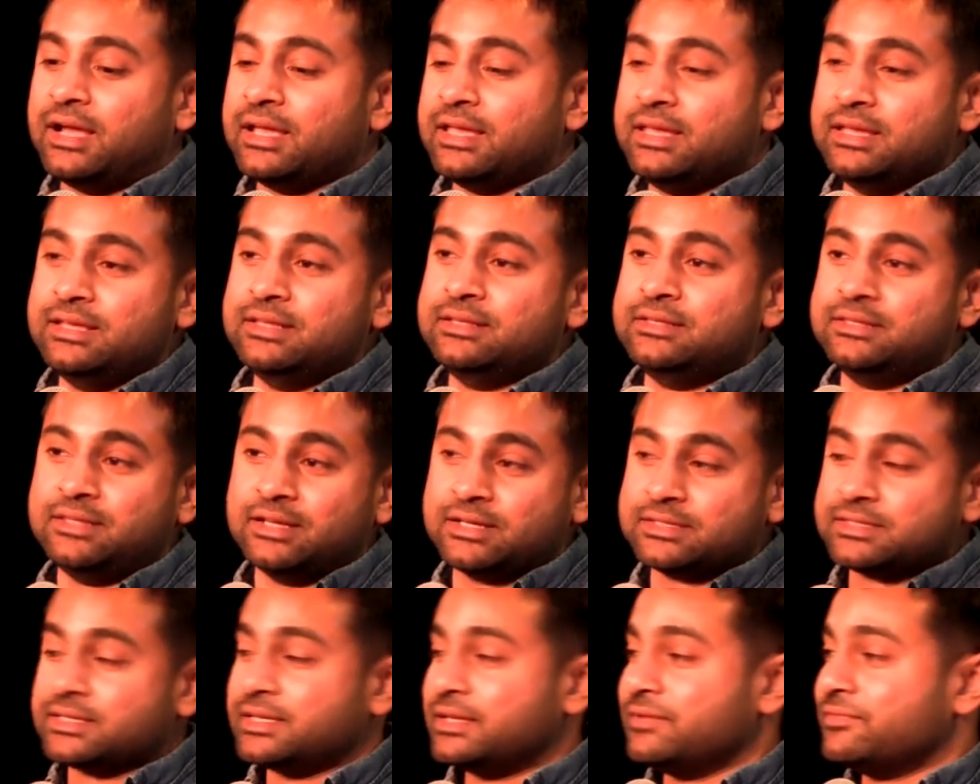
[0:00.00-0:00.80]
he
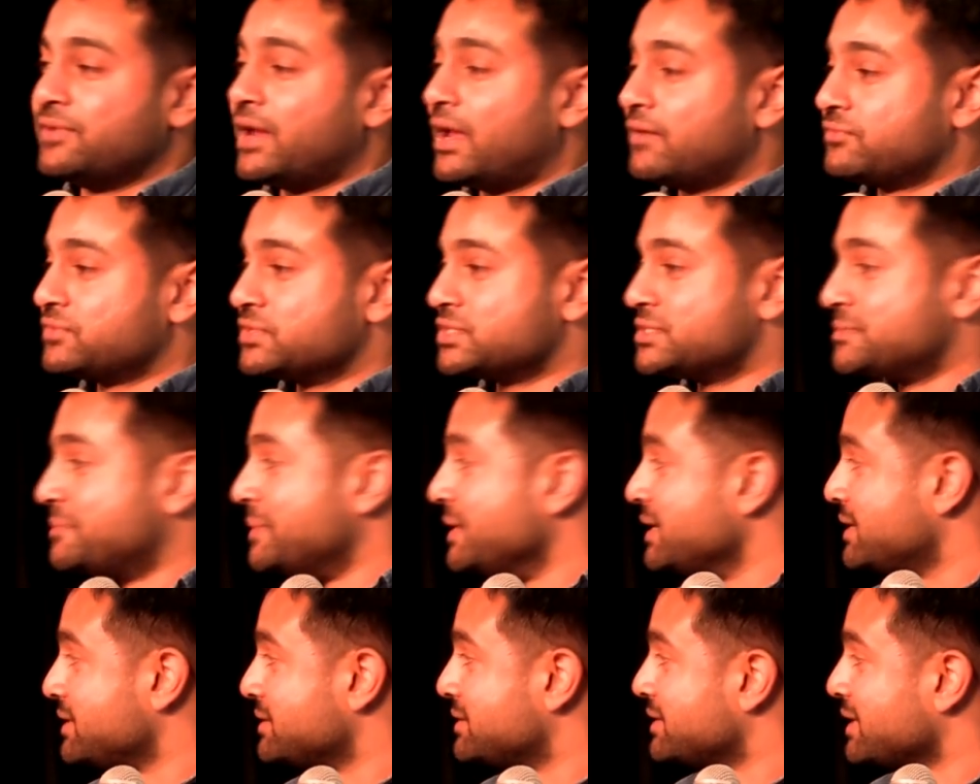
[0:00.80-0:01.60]
doesn't even have to
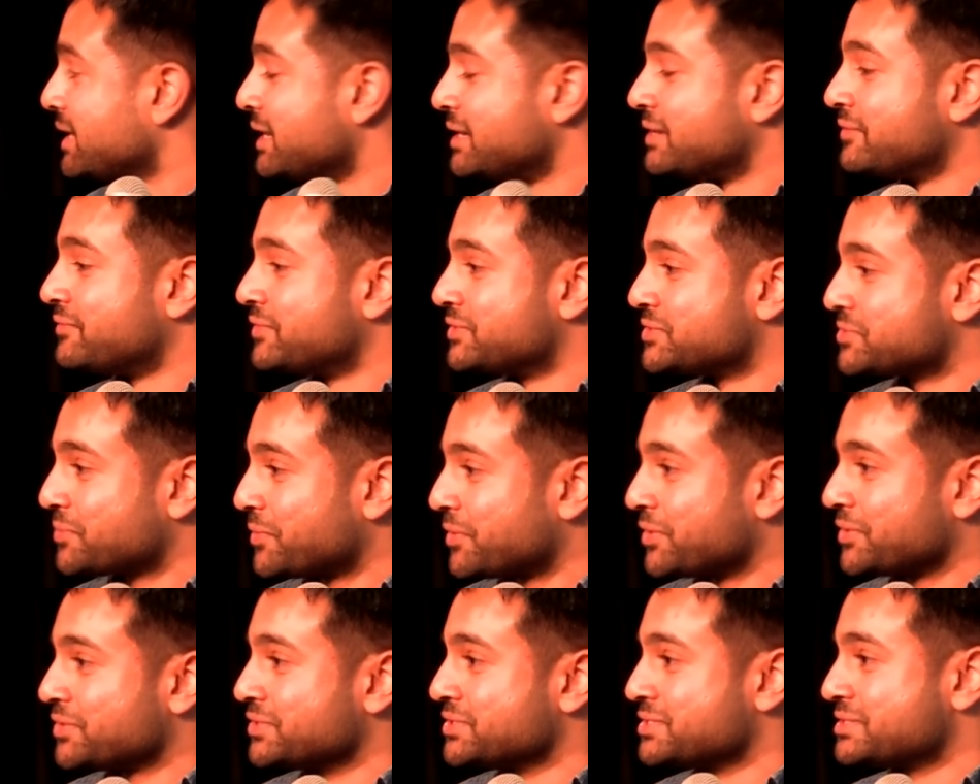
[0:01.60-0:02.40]
speak the end of his
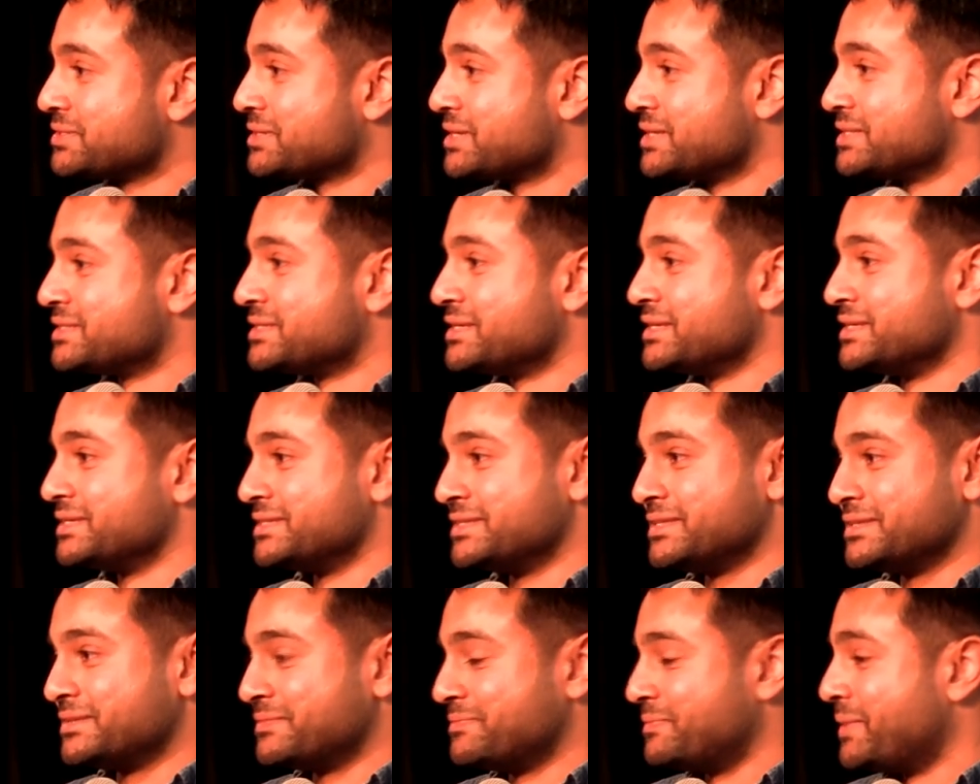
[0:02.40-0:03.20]
words because
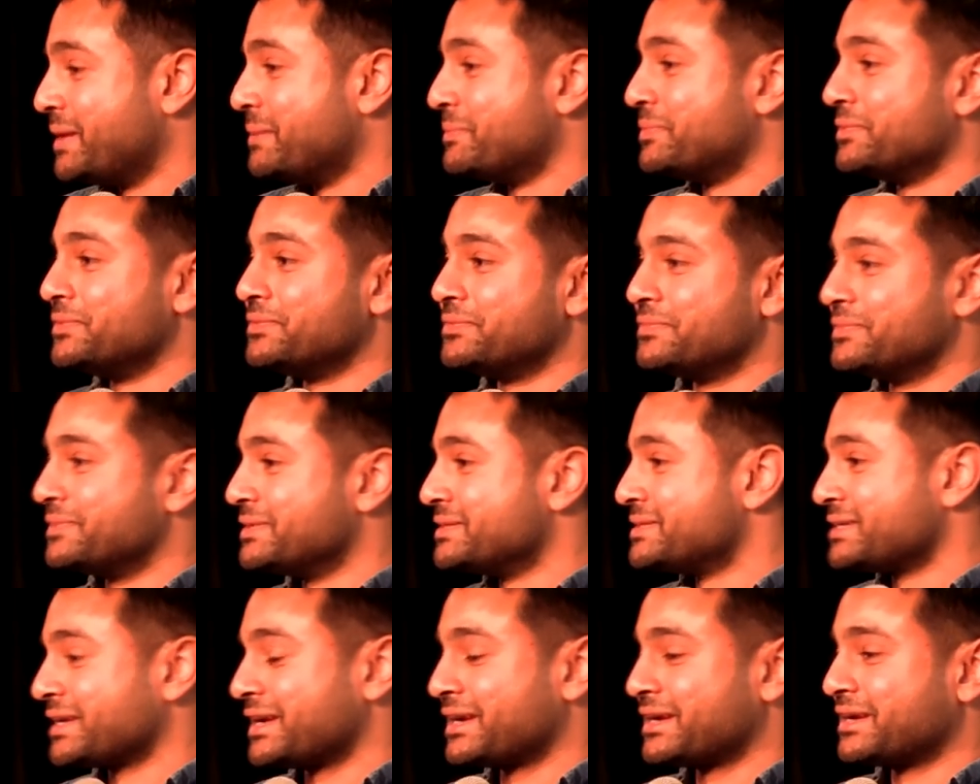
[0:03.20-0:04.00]

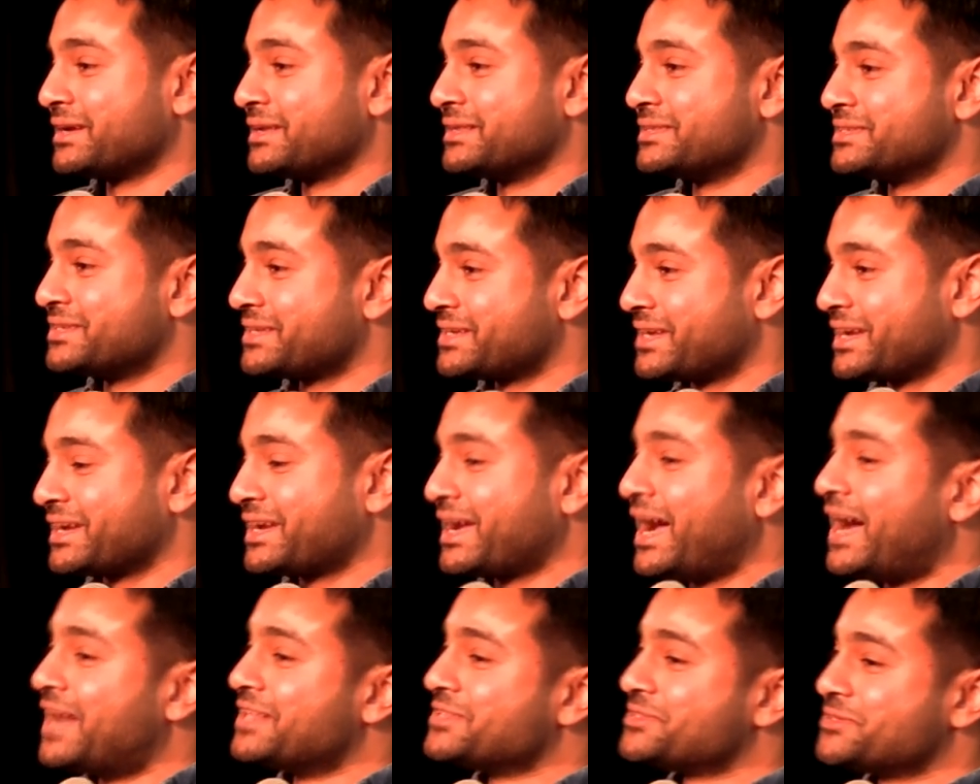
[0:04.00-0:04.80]
it's like a
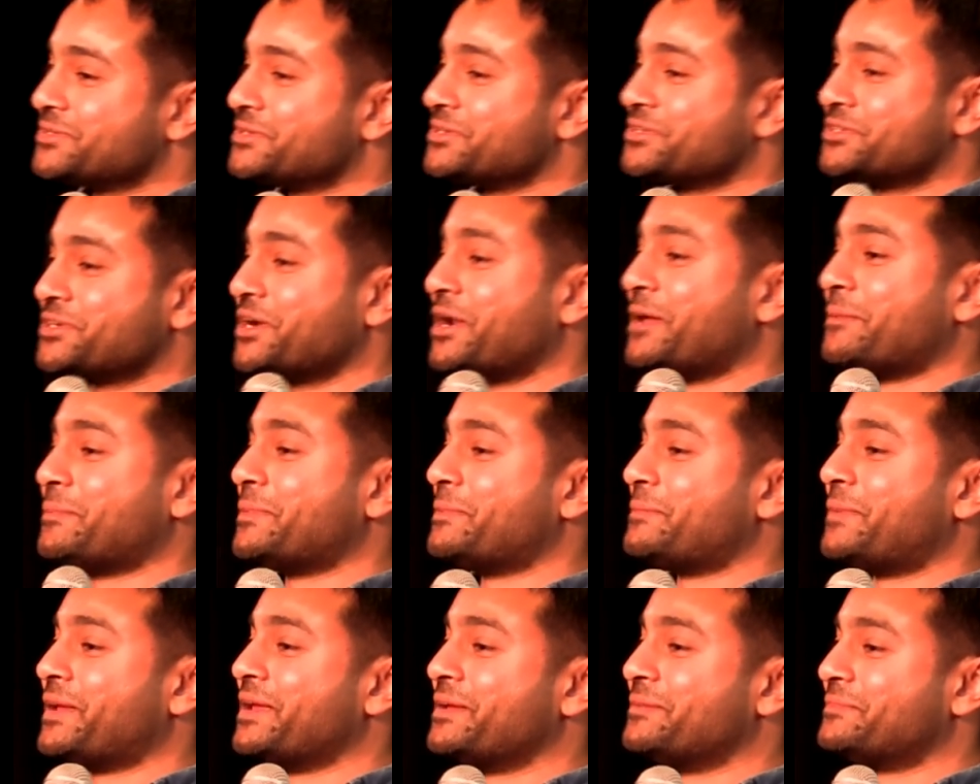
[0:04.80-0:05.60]
concert. Shut up
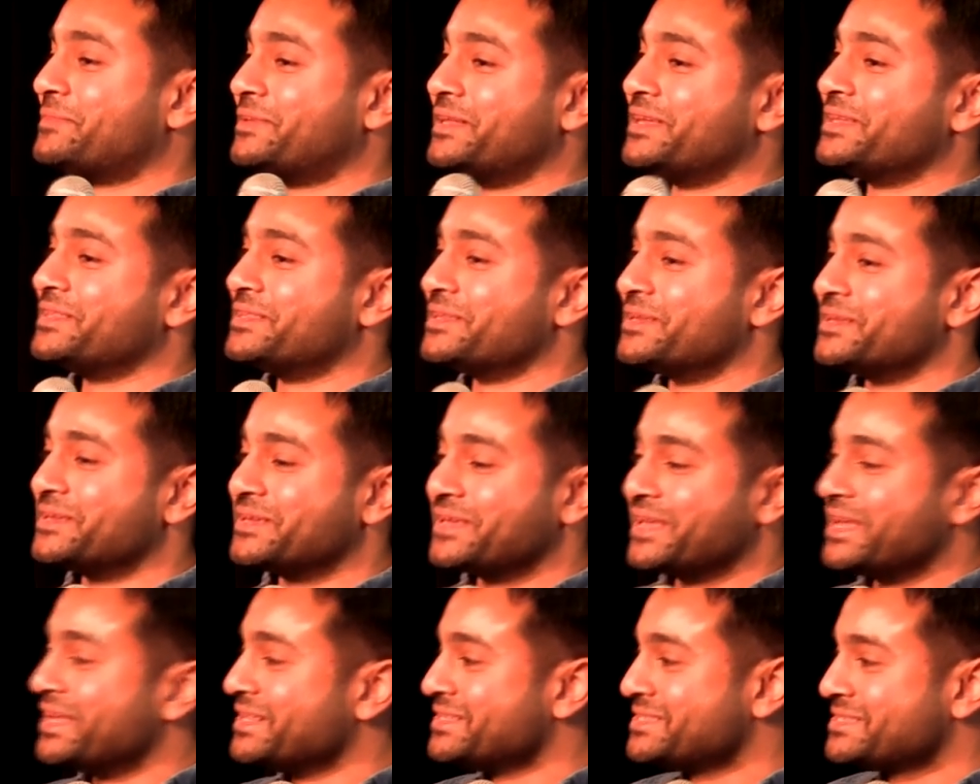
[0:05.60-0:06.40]
and play the
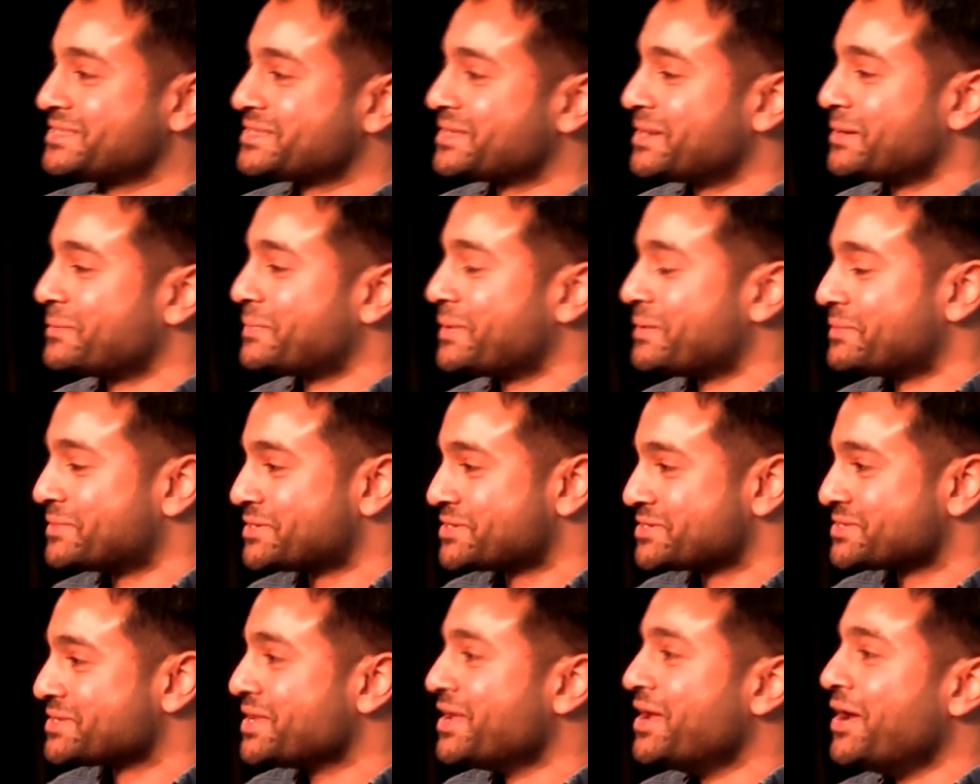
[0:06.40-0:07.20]
hits. You know, people
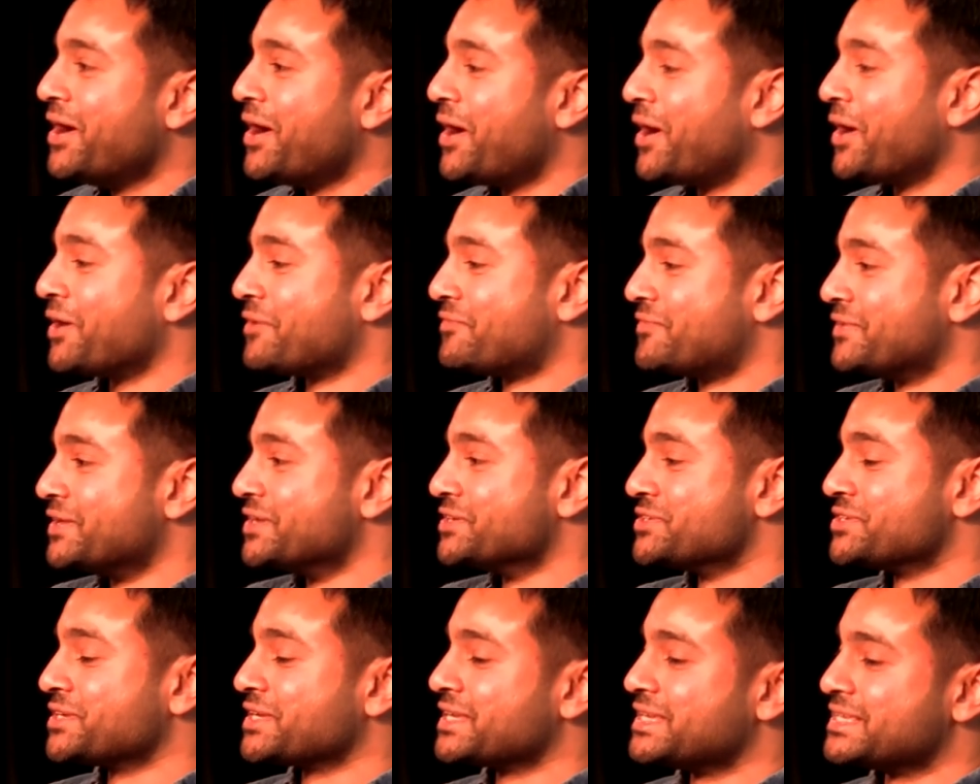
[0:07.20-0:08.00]
just are
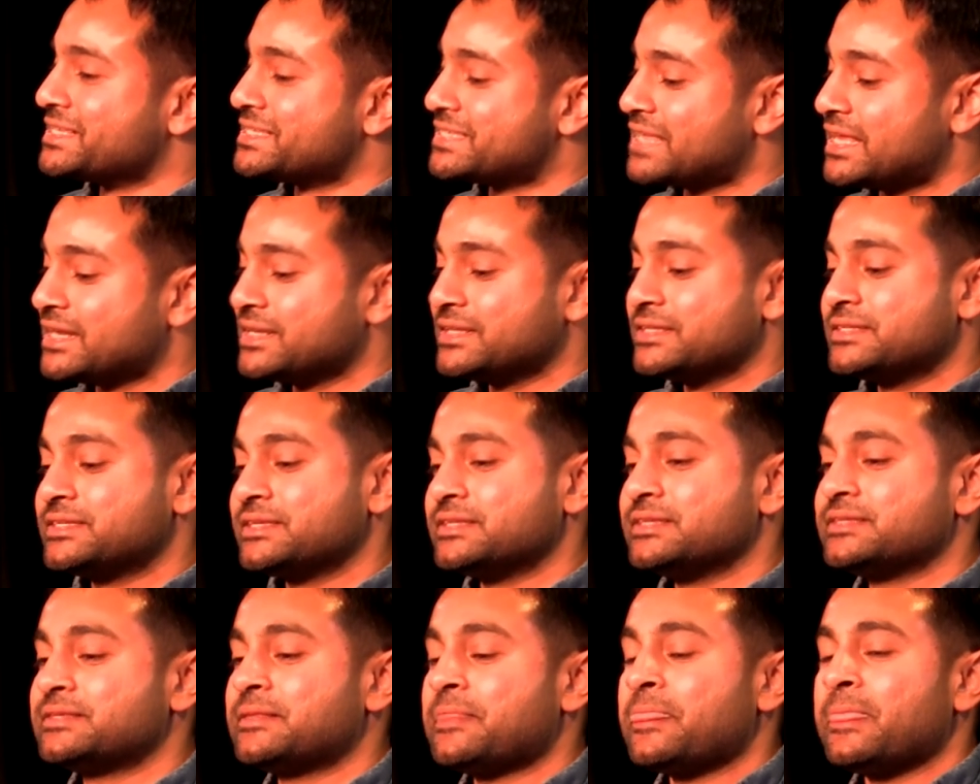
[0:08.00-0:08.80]
finishing his
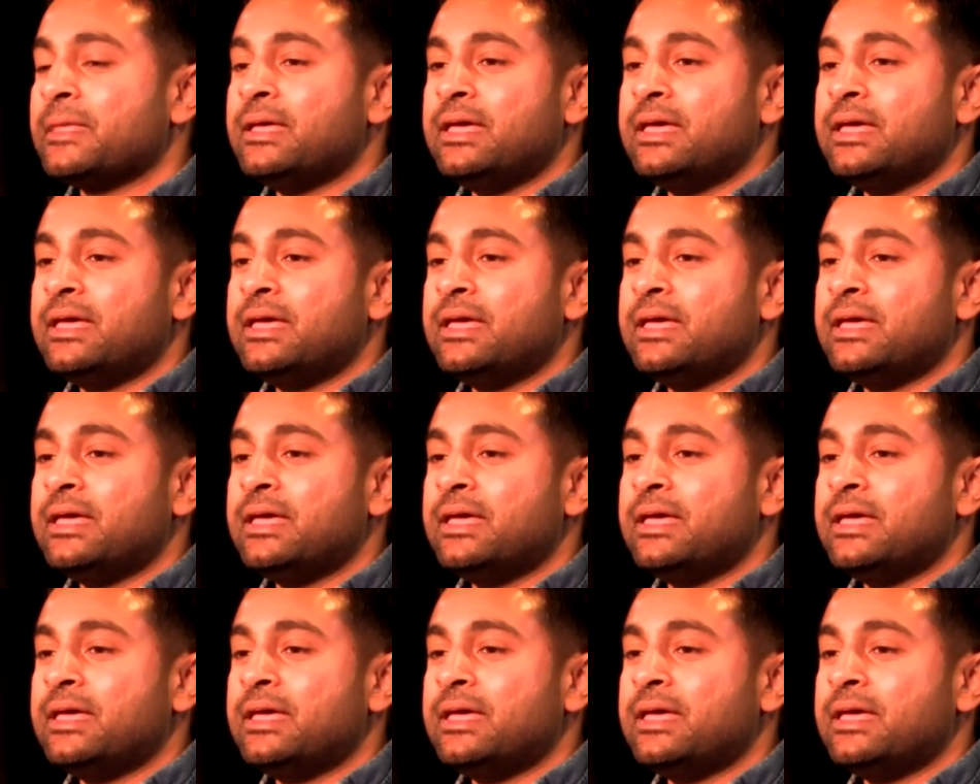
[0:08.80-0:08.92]
sentences.